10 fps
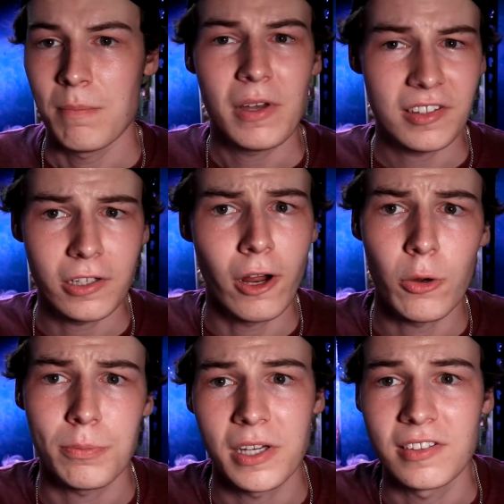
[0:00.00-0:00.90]
messing
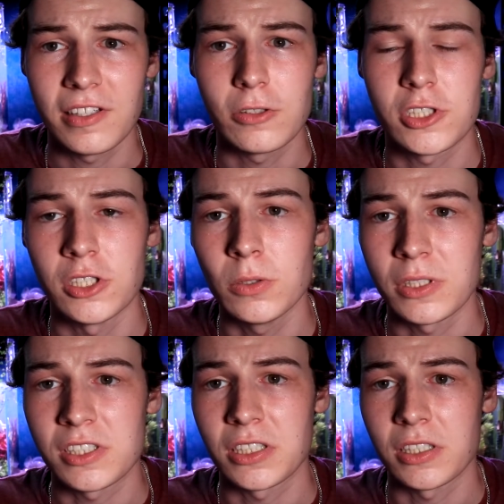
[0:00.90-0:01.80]
around with my CO2
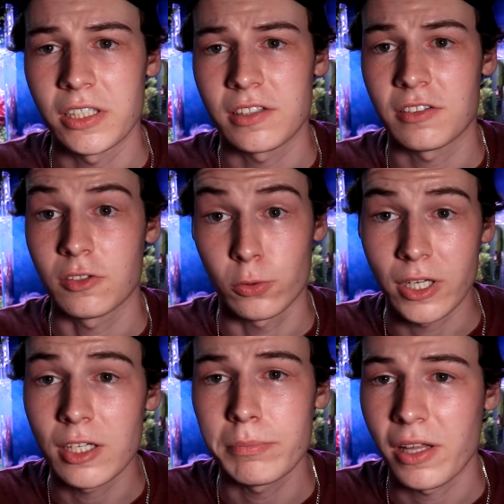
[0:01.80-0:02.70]
until it's
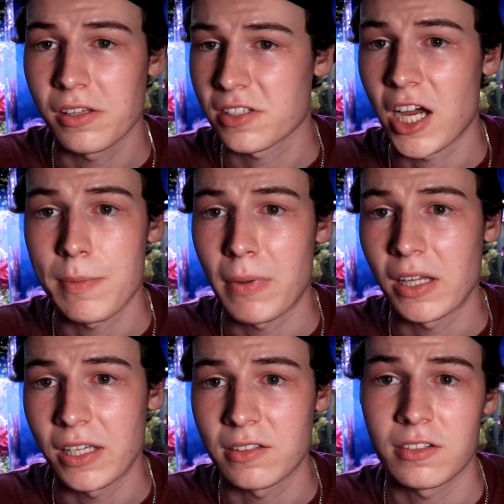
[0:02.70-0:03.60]
green by the time
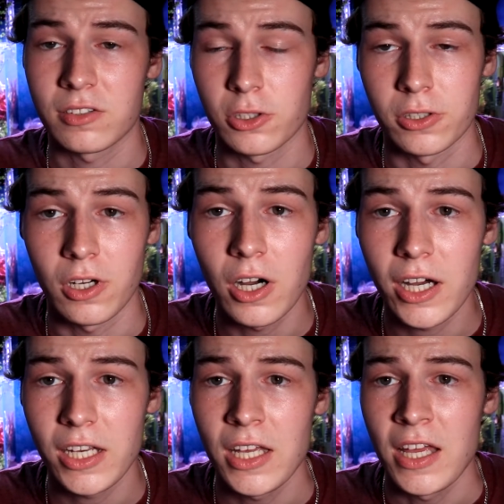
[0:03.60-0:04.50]
my lights turn
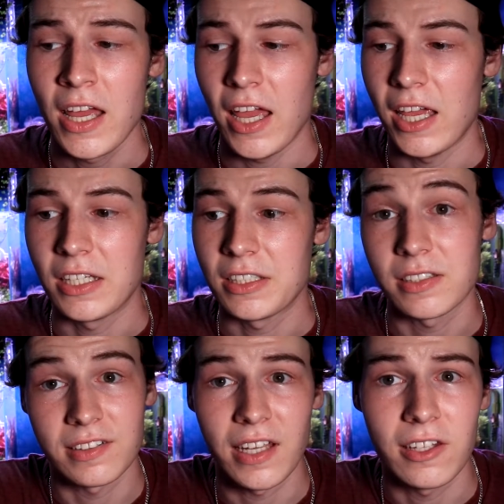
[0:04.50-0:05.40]
on, and
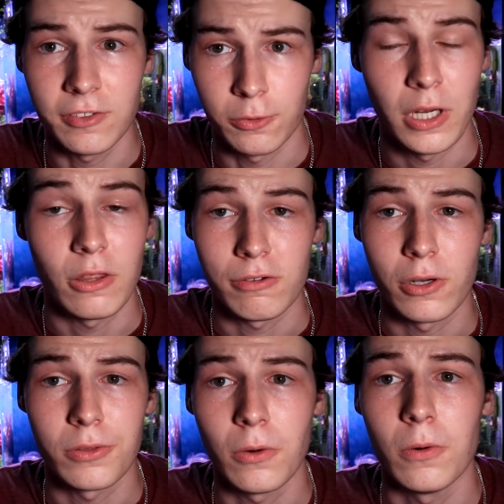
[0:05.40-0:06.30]
it stays green
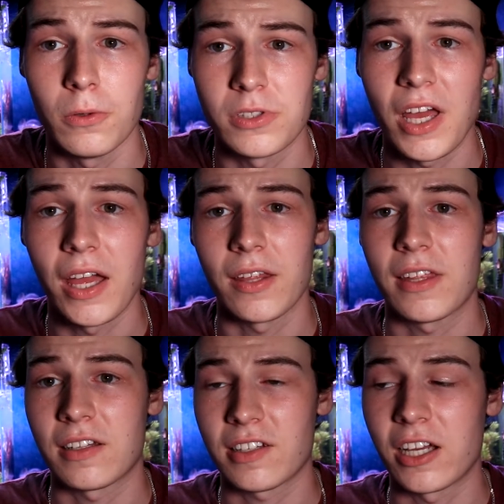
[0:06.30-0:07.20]
throughout the whole day.
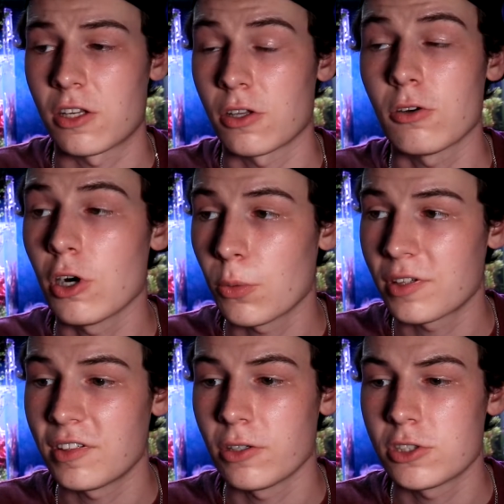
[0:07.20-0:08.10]
That's kind of the goal
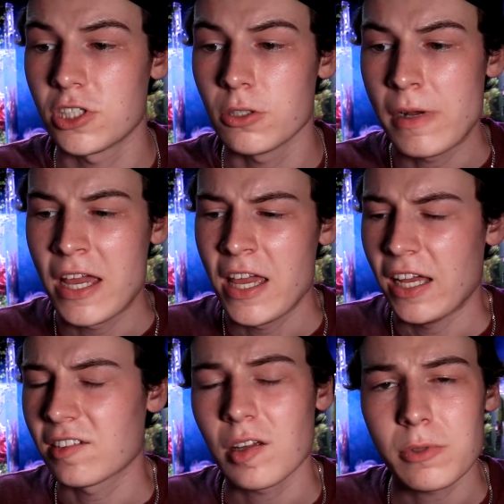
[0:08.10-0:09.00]
with CO2,
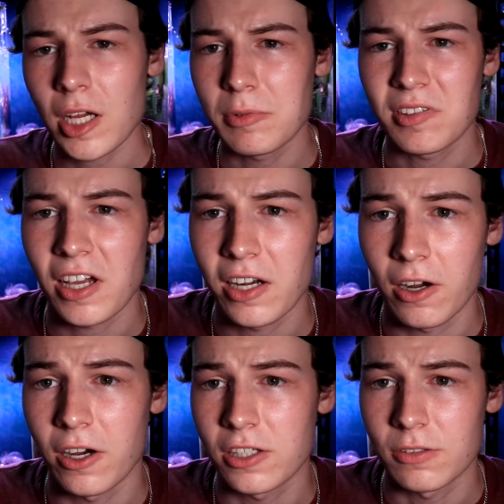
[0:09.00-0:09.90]
and sometimes it's kind
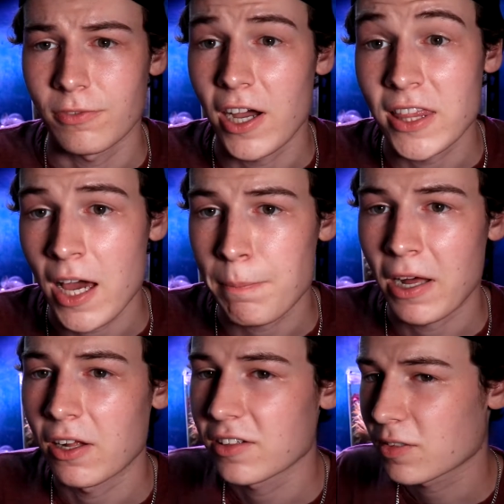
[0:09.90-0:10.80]
of hard to find that
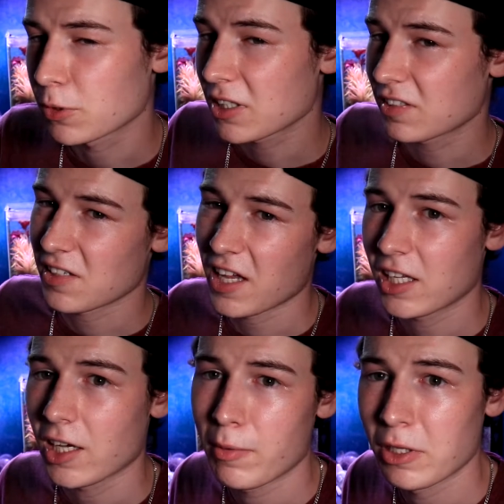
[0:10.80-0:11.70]
balance. And with this
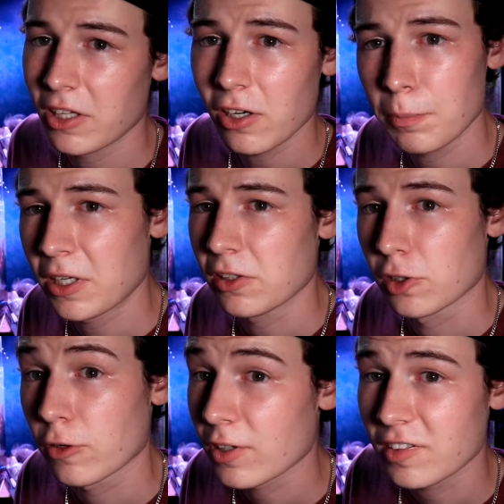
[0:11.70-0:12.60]
tank, I'm a little bit
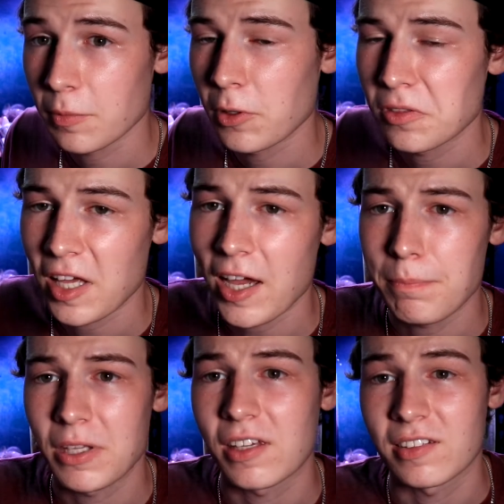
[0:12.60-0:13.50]
nervous about
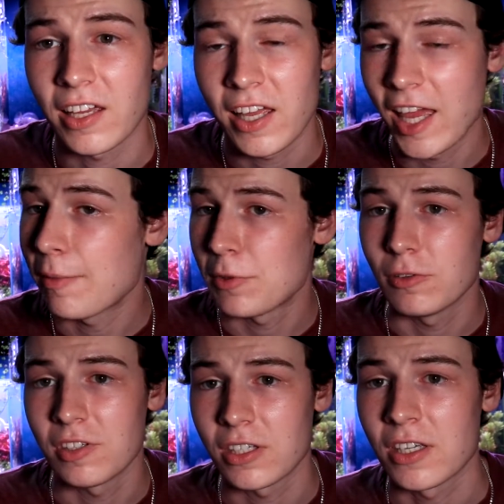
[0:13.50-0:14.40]
that because I am
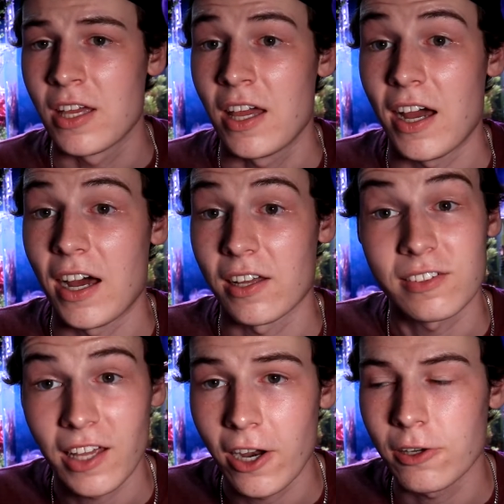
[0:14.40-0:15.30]
using
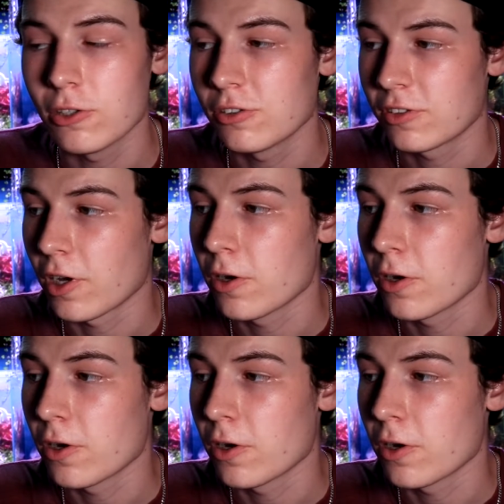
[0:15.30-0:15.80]
Cyreuse